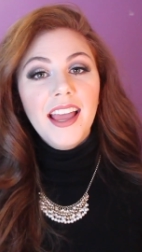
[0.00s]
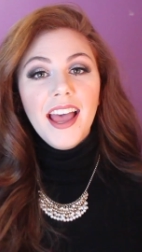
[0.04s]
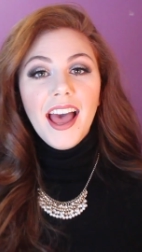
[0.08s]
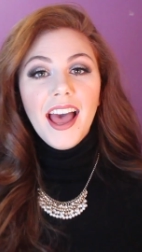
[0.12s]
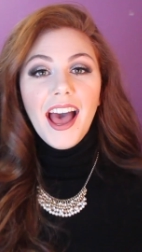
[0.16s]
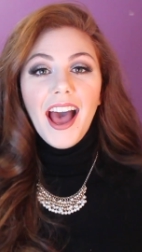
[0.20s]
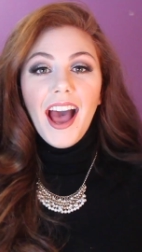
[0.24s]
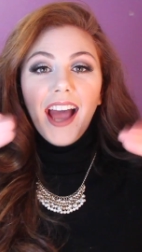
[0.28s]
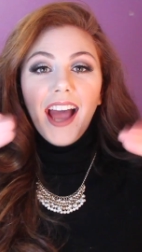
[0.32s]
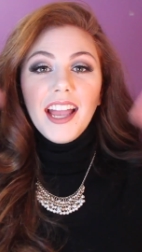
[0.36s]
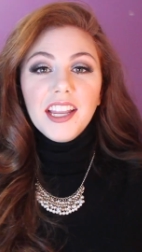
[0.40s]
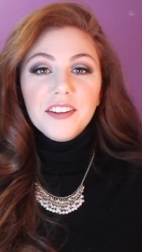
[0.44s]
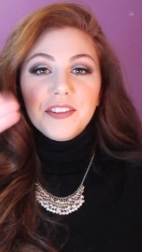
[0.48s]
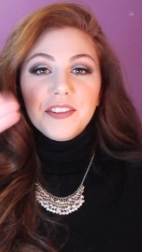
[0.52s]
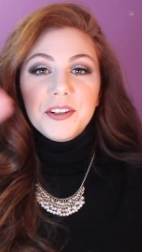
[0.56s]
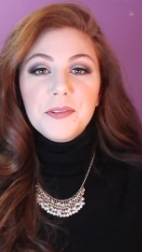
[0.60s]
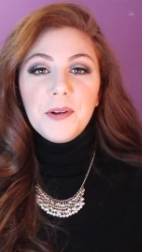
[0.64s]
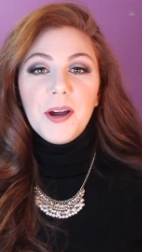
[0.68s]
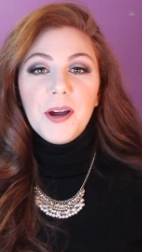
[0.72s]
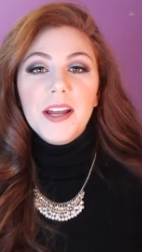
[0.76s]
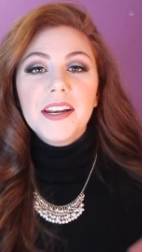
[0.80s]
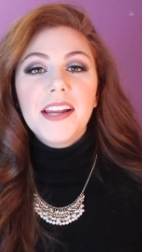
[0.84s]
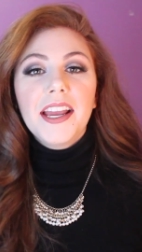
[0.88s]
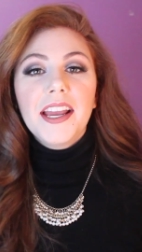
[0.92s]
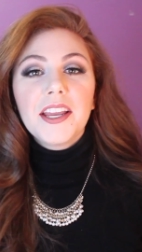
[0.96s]
Hi
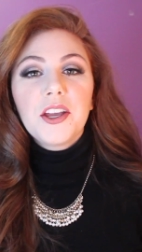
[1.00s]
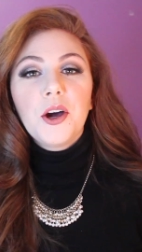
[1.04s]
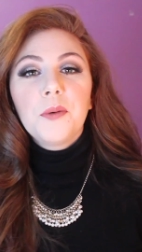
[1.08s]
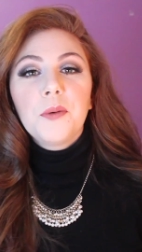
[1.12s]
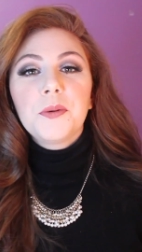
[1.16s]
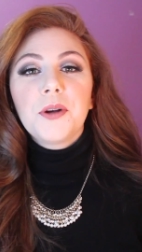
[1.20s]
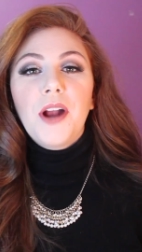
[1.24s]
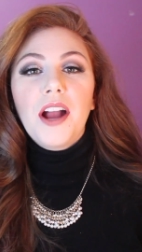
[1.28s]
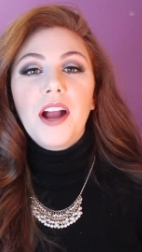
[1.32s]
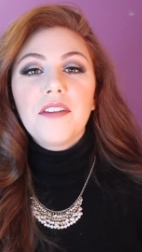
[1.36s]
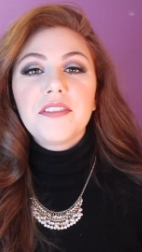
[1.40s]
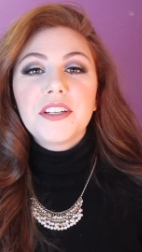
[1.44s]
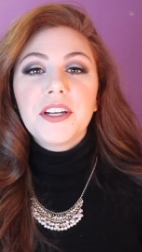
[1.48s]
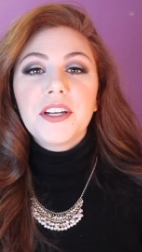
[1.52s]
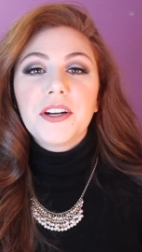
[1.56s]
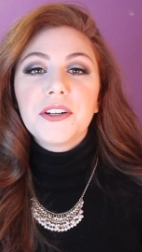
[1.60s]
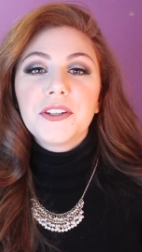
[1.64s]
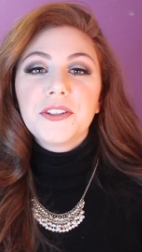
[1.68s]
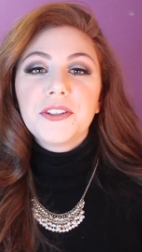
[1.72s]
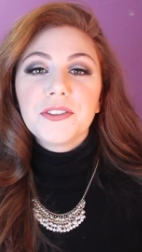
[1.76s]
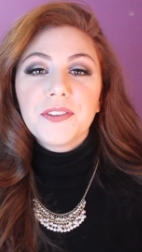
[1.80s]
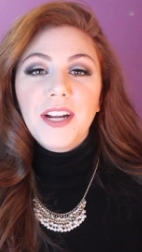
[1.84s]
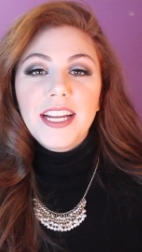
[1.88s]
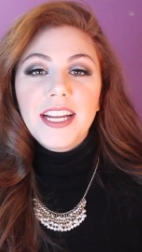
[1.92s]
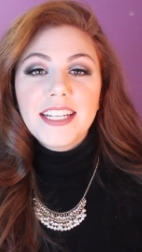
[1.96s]
everyone, I hope you're having a
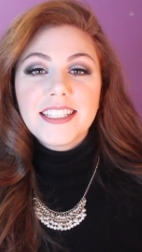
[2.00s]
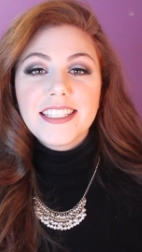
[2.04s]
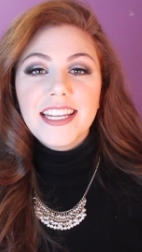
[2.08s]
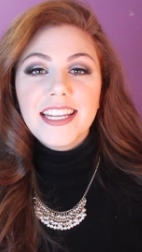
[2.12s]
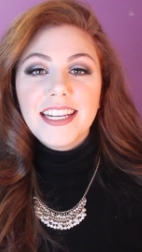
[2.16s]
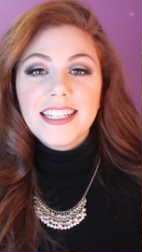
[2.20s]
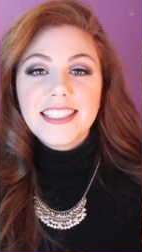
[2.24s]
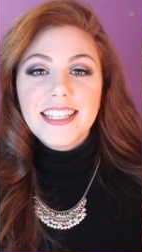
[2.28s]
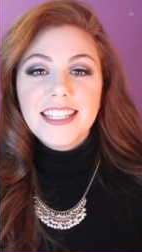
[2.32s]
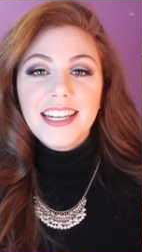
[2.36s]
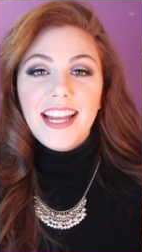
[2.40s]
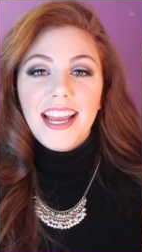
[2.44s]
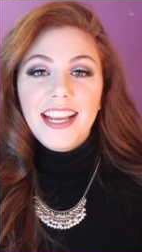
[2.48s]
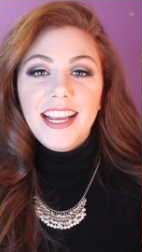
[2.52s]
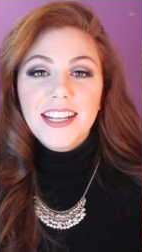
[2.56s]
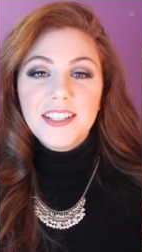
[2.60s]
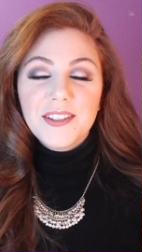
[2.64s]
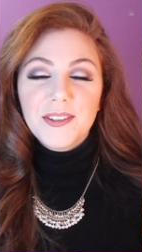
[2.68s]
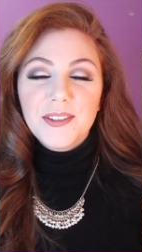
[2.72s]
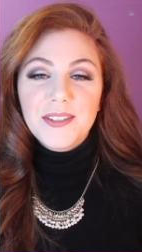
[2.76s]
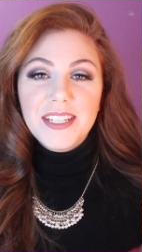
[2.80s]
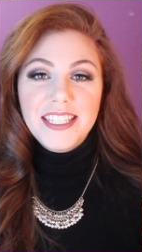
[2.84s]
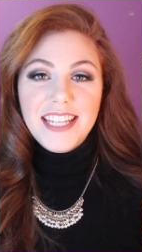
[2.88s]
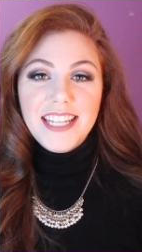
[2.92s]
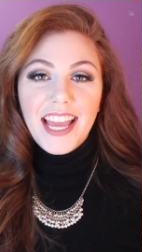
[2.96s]
great day today. So
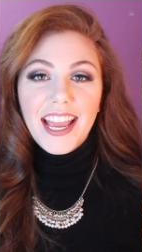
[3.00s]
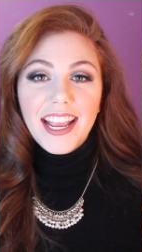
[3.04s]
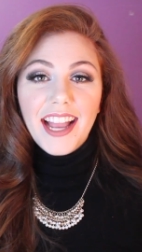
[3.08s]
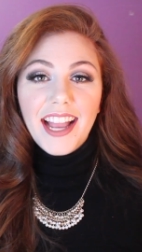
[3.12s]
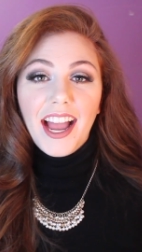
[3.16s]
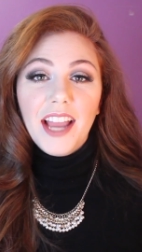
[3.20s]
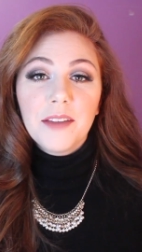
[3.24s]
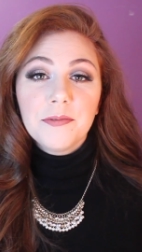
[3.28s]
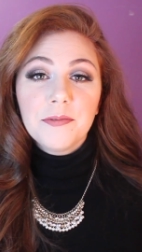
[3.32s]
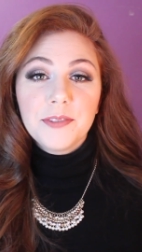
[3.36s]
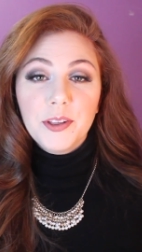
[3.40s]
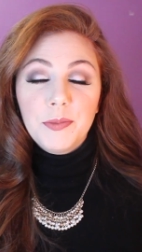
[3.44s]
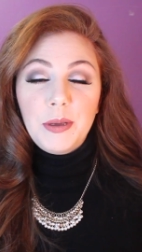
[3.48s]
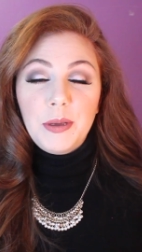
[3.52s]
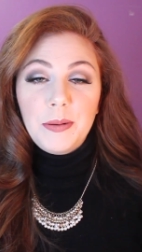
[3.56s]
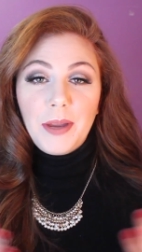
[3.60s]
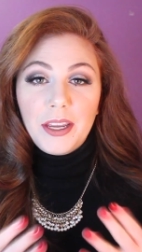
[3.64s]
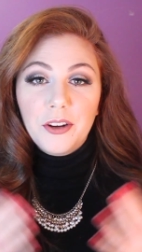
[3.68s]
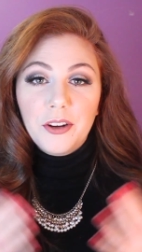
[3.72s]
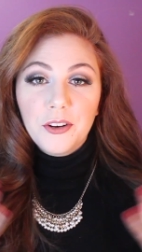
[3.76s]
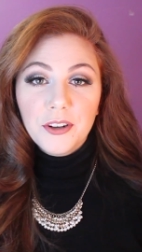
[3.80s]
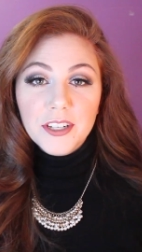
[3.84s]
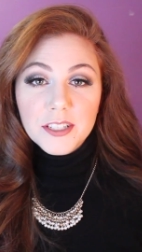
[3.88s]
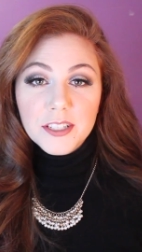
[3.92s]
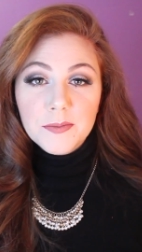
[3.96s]
today I'm filming my
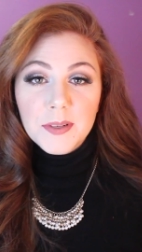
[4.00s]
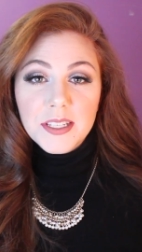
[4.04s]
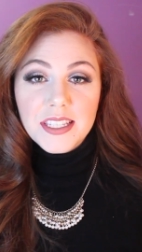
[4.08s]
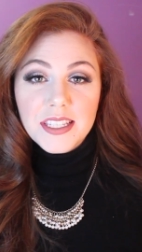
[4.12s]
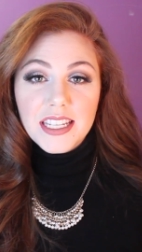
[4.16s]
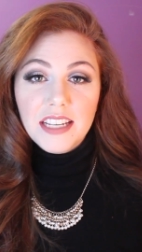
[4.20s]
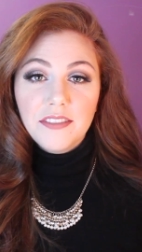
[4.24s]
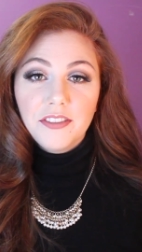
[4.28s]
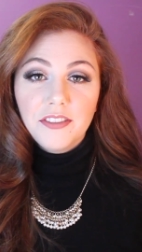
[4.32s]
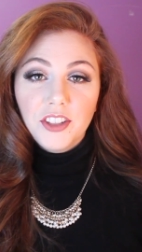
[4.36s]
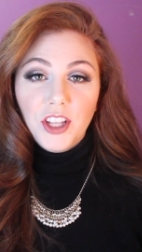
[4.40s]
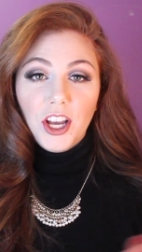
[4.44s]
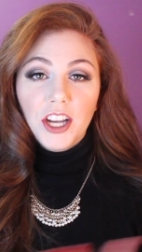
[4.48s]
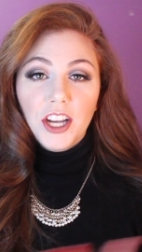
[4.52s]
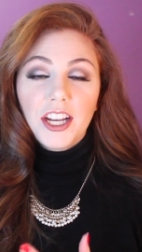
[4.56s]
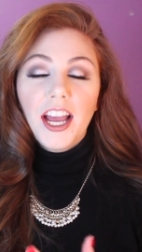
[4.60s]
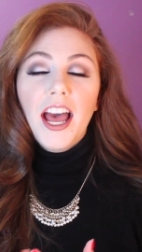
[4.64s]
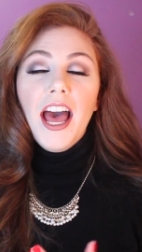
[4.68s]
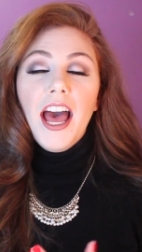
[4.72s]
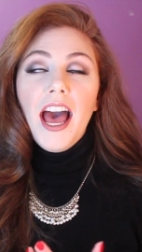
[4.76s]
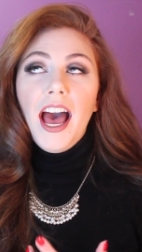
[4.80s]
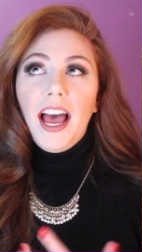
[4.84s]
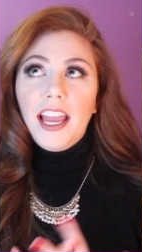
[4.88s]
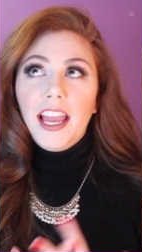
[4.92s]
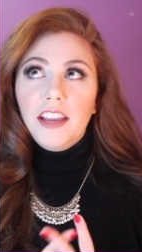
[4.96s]
Christmas Eve look.
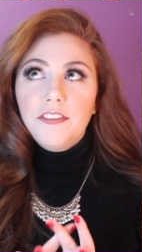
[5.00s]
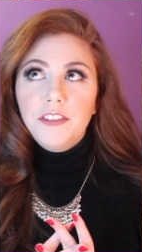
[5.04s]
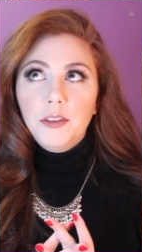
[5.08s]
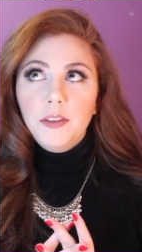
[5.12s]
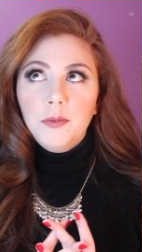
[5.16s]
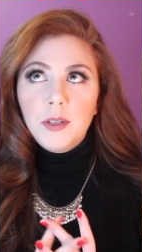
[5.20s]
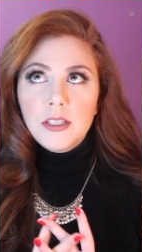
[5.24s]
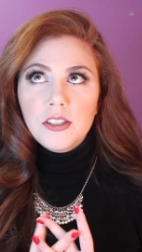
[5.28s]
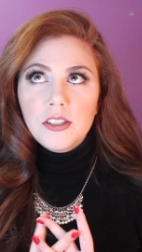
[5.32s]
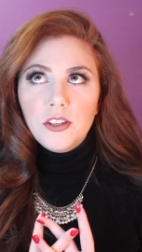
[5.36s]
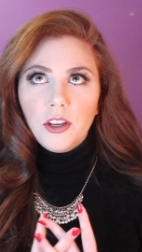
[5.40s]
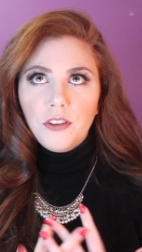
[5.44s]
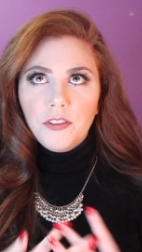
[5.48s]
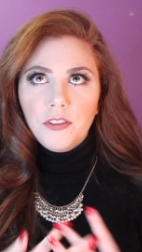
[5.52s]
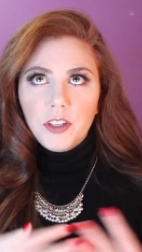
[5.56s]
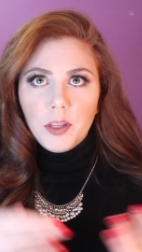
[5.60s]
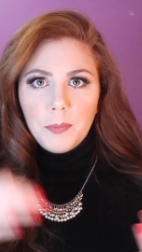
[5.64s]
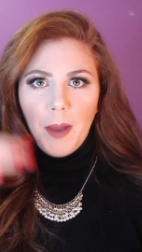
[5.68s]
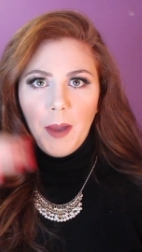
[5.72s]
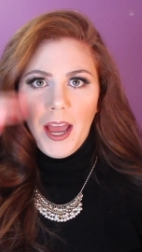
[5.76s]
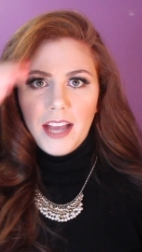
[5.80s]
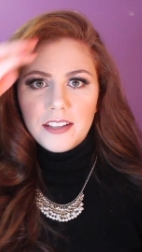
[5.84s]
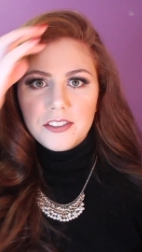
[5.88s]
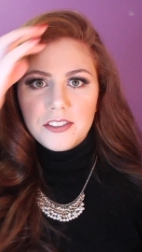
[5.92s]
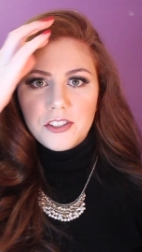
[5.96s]
I filmed this look for the
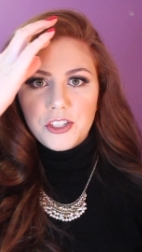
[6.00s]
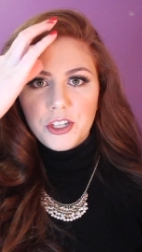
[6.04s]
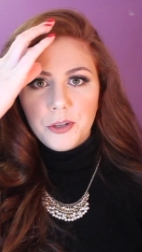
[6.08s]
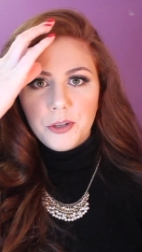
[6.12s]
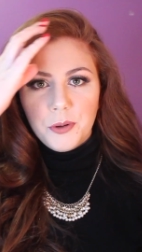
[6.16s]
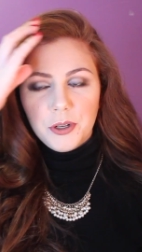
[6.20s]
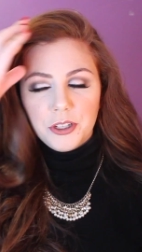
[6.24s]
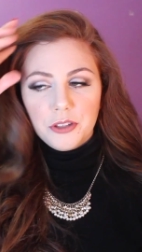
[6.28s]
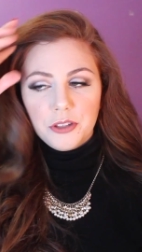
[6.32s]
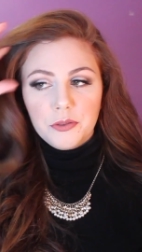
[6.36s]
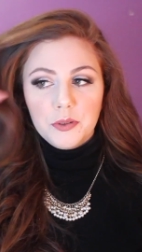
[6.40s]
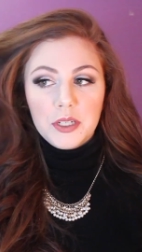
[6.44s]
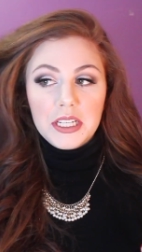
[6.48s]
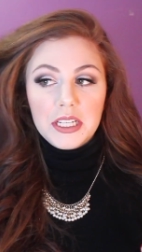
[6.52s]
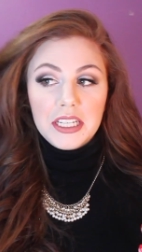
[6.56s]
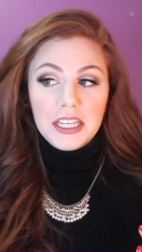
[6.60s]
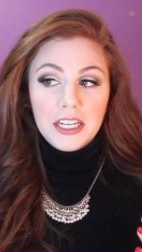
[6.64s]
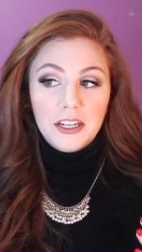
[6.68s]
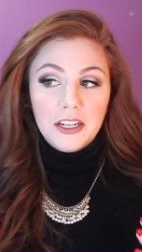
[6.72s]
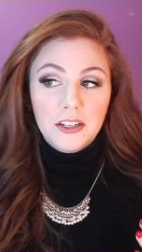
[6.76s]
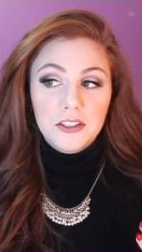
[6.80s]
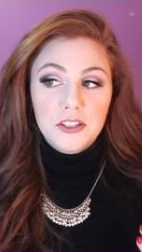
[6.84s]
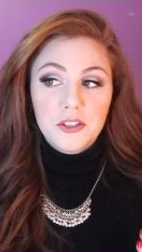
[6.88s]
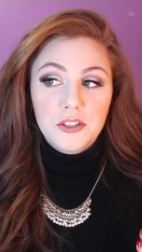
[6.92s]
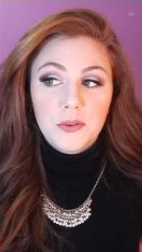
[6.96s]
past 2 or 3
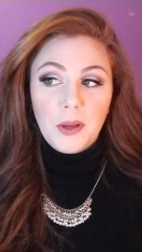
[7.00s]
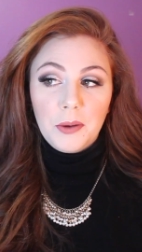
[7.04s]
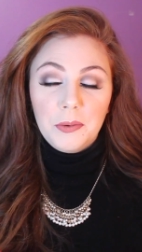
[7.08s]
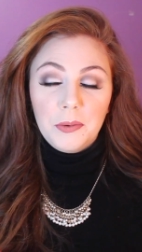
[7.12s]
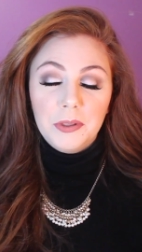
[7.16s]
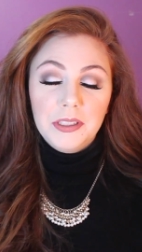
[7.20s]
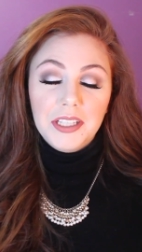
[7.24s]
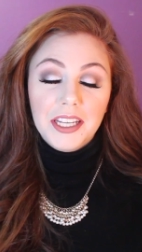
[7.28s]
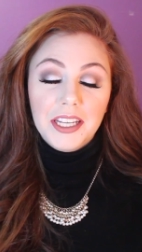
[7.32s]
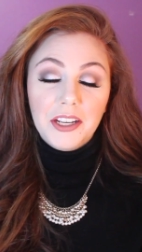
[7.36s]
years, so I will link